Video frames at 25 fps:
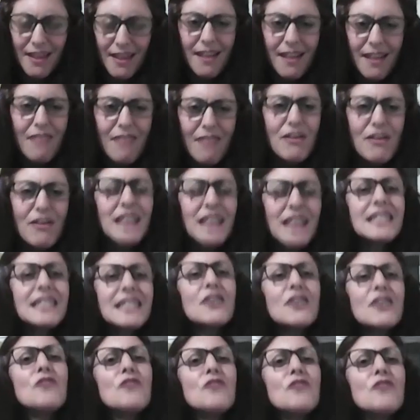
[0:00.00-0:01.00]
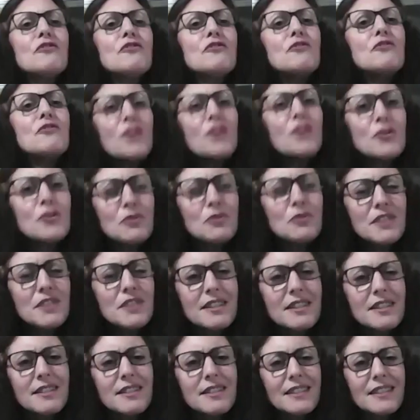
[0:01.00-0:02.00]
that
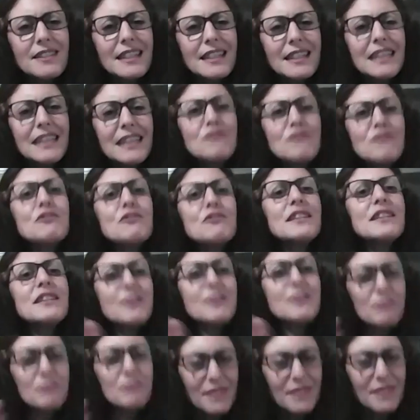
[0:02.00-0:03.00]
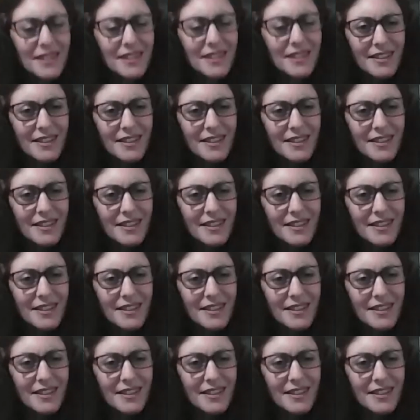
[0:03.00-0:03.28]
unfolds in rhythms.